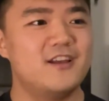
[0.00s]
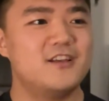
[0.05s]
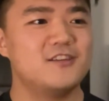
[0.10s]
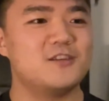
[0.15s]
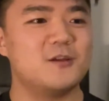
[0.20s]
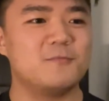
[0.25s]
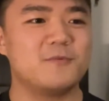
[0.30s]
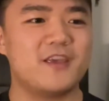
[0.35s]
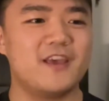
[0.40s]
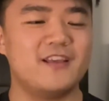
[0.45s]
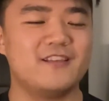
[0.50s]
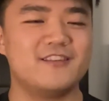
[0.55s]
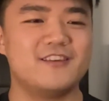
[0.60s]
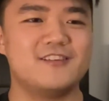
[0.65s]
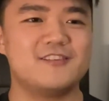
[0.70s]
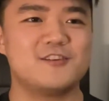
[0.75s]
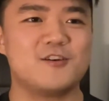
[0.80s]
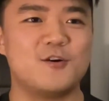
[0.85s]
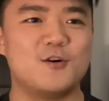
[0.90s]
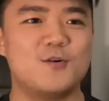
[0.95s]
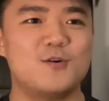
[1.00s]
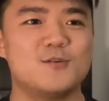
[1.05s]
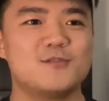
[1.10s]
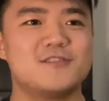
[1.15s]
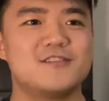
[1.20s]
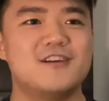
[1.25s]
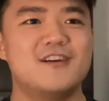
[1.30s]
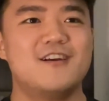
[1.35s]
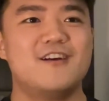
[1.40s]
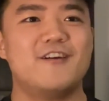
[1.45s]
So I'm getting these
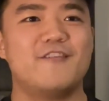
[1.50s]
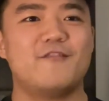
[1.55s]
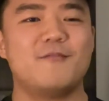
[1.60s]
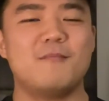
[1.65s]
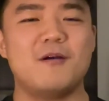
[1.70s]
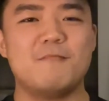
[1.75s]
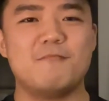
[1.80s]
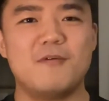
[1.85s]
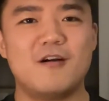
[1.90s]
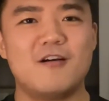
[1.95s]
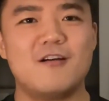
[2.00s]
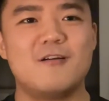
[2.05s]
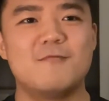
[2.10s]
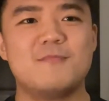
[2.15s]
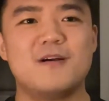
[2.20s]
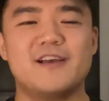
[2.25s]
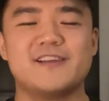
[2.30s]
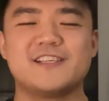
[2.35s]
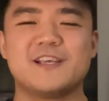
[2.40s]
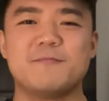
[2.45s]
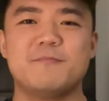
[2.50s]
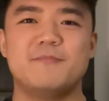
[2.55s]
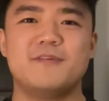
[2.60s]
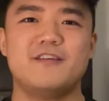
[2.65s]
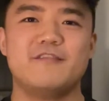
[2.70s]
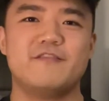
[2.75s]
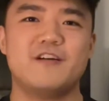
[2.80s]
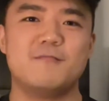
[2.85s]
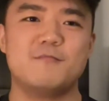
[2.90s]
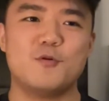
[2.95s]
calls from my mom asking me
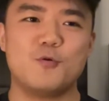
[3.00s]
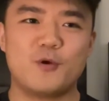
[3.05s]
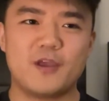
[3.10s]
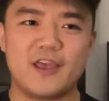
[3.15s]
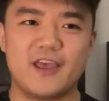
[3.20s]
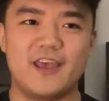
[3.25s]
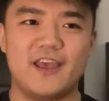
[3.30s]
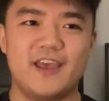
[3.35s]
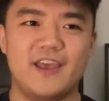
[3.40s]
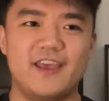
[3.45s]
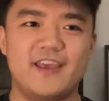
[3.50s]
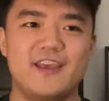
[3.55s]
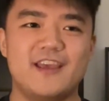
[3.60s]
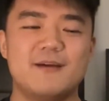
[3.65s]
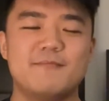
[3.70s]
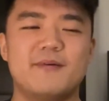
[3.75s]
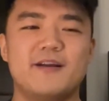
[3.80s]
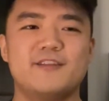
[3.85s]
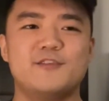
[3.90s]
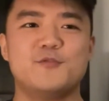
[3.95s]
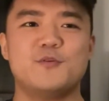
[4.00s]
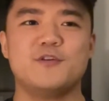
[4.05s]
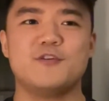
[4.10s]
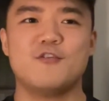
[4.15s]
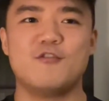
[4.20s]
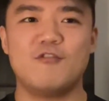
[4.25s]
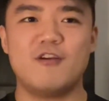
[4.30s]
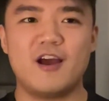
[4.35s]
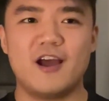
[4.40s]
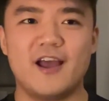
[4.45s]
if I'm okay, am I doing
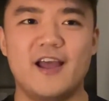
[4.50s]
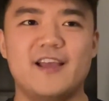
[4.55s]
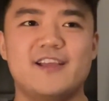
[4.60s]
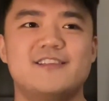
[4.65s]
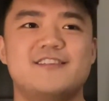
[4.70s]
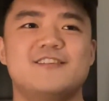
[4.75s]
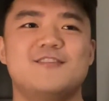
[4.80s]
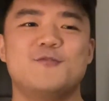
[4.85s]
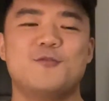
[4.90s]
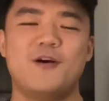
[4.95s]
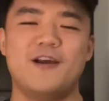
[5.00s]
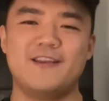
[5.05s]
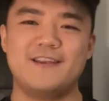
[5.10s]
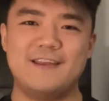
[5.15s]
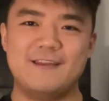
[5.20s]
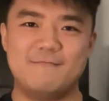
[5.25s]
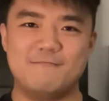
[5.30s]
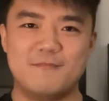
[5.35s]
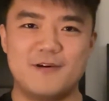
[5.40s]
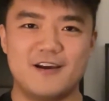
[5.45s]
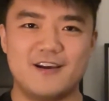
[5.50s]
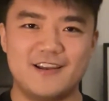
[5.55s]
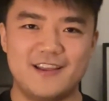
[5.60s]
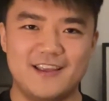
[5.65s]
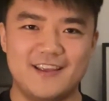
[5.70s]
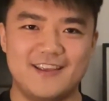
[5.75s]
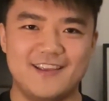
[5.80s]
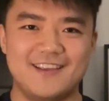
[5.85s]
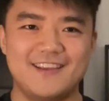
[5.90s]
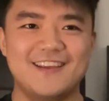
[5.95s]
all right, do I need
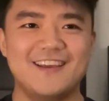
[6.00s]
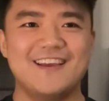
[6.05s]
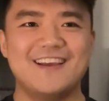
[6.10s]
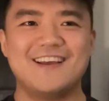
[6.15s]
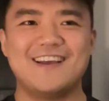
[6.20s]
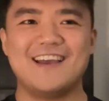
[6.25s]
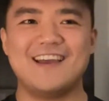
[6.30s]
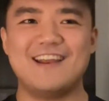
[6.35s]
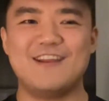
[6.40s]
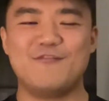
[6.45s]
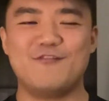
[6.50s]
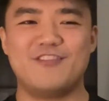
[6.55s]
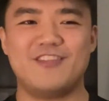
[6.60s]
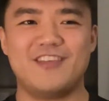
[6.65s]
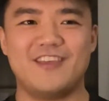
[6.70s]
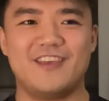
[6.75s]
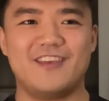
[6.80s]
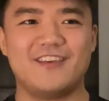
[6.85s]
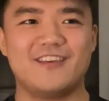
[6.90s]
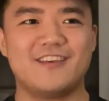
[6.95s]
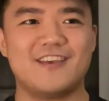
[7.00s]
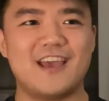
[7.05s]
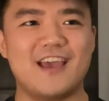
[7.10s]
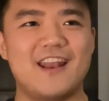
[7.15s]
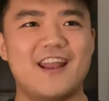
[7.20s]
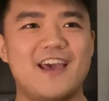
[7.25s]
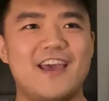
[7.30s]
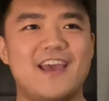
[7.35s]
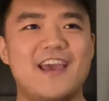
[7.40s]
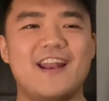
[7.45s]
money and everything. And
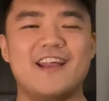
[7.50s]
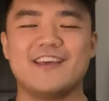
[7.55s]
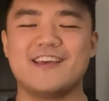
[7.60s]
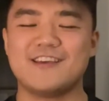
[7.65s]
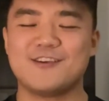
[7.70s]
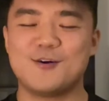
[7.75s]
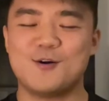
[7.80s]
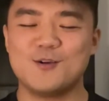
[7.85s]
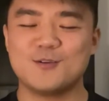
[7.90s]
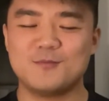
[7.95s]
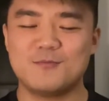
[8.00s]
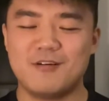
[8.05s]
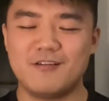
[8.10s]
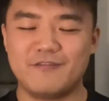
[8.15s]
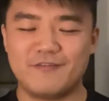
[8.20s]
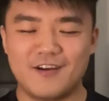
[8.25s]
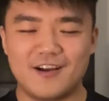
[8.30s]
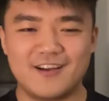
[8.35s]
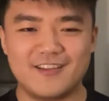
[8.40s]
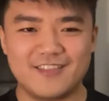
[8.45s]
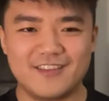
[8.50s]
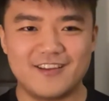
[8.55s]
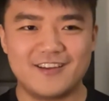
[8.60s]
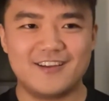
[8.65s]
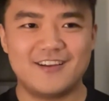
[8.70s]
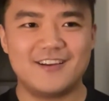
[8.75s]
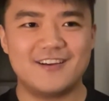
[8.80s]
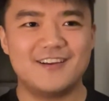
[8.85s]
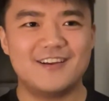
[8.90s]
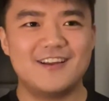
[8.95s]
I get calls from my
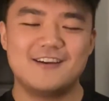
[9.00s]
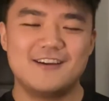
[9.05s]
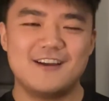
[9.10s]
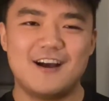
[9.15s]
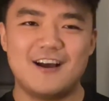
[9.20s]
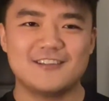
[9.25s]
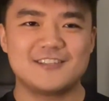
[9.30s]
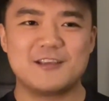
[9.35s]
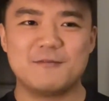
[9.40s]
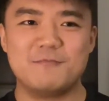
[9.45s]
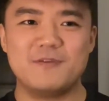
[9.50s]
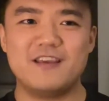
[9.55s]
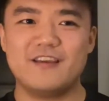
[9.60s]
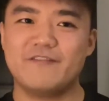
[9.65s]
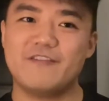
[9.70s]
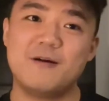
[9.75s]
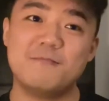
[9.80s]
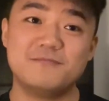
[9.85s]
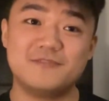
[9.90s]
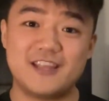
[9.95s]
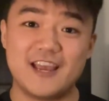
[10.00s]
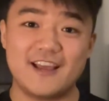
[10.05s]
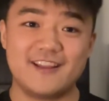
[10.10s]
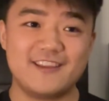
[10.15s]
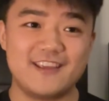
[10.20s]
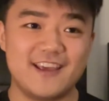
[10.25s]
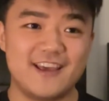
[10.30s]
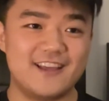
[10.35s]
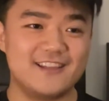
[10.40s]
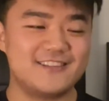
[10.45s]
father asking me if I'm dead
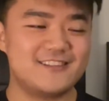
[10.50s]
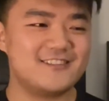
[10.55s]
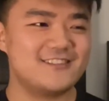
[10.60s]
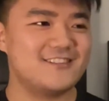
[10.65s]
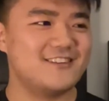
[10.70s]
yet,